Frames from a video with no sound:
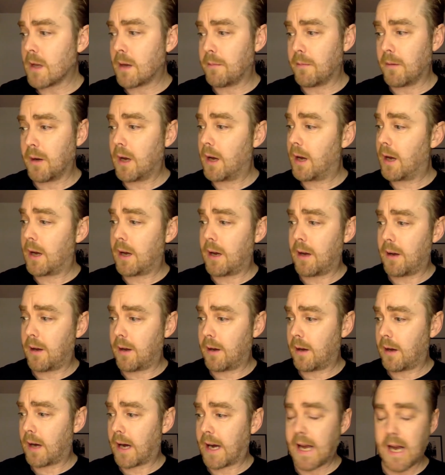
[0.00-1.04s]

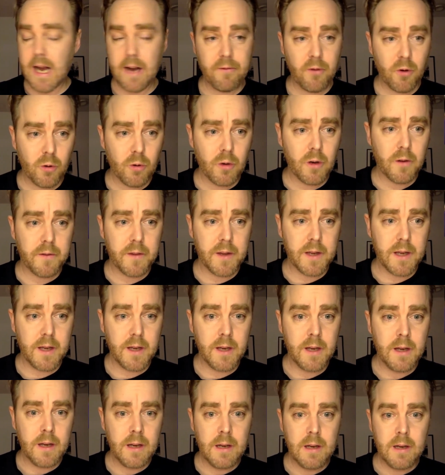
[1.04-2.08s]
I have all of
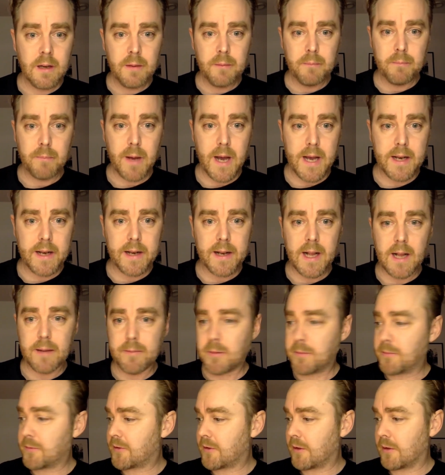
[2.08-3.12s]
the Maiden
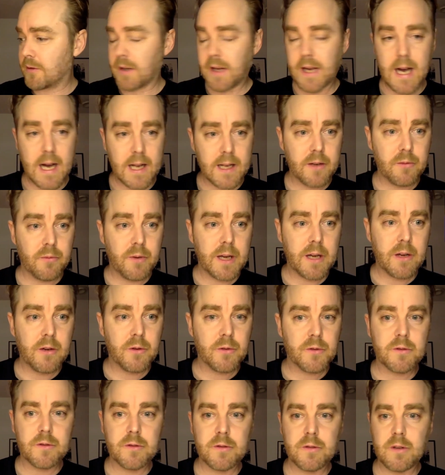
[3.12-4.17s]
albums on Gala
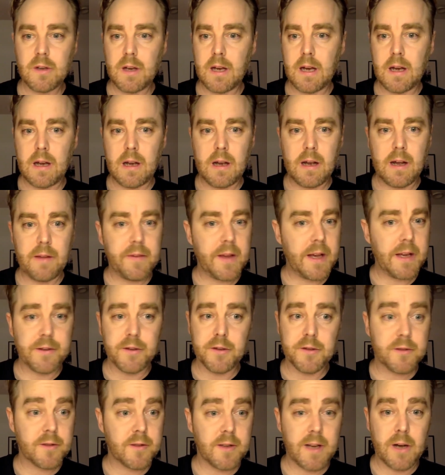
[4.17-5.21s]
Records, and they
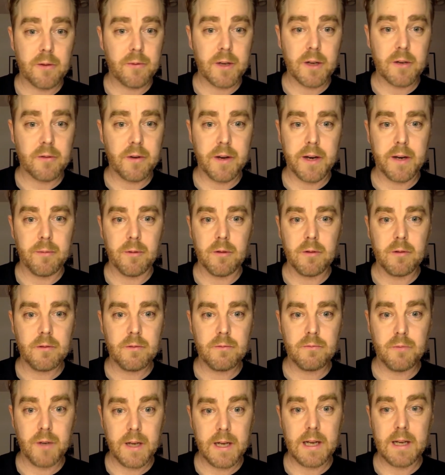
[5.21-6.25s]
just sound incredible,
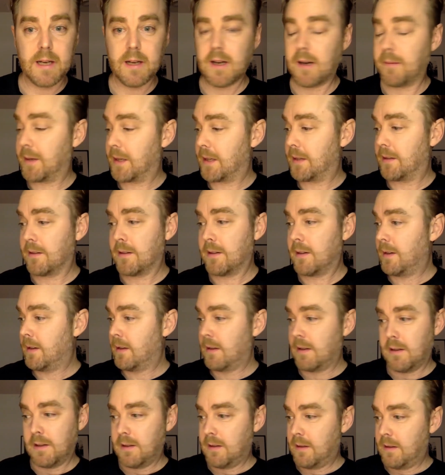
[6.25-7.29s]
really. I mean,
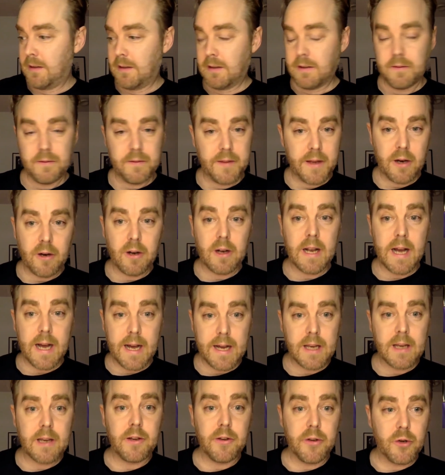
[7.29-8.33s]
they're
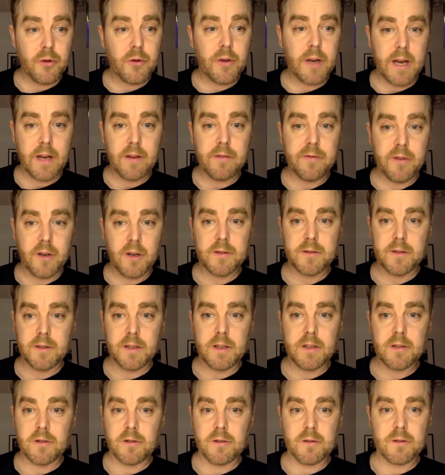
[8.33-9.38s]
like UK first
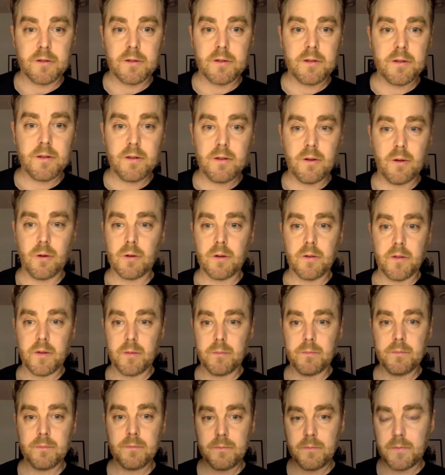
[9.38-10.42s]
editions, all of
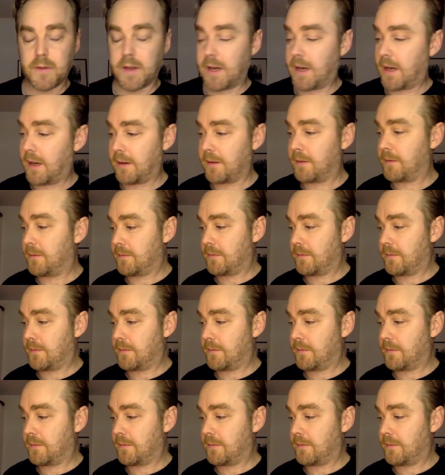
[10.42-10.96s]
them. They're